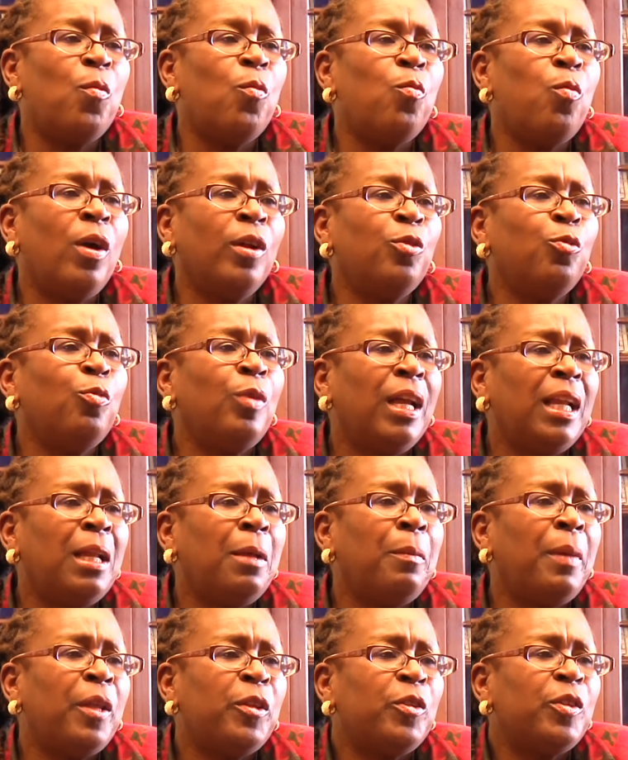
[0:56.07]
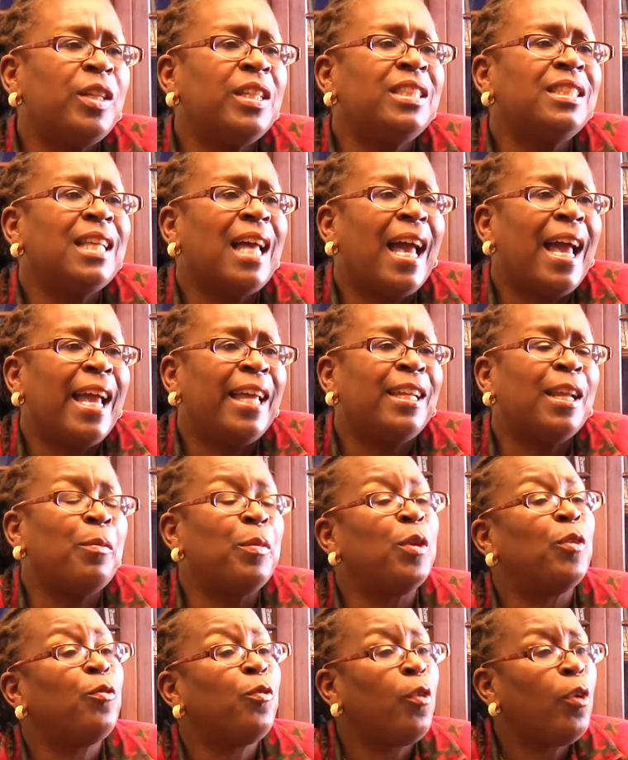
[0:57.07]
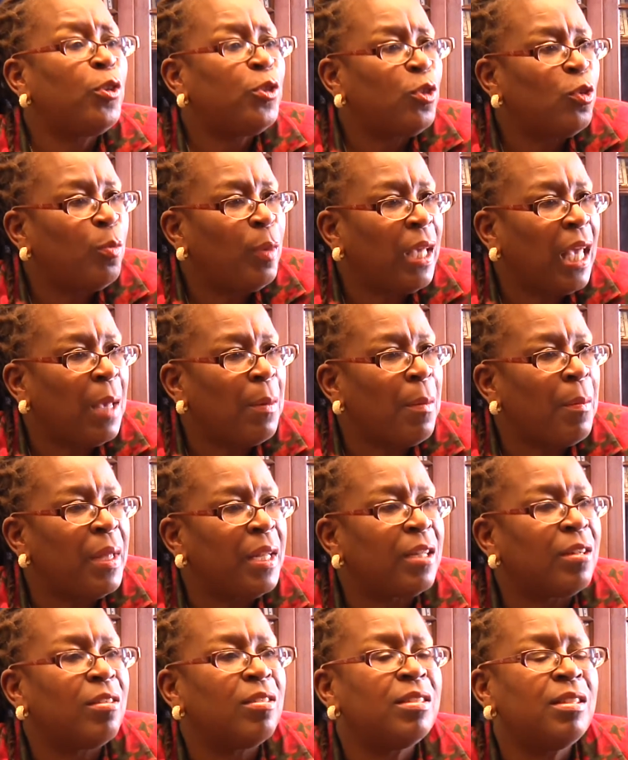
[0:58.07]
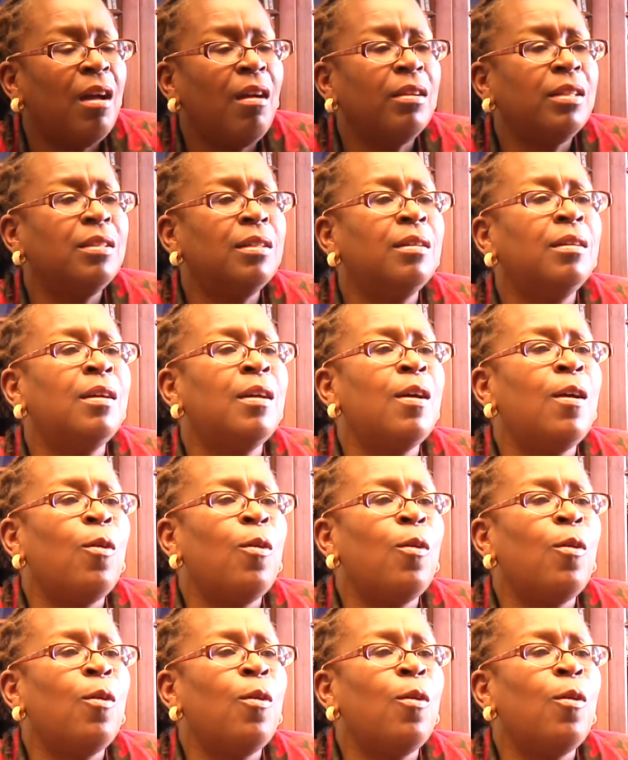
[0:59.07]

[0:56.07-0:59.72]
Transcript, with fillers: What really made you decide? I mean, first you became a medical doctor.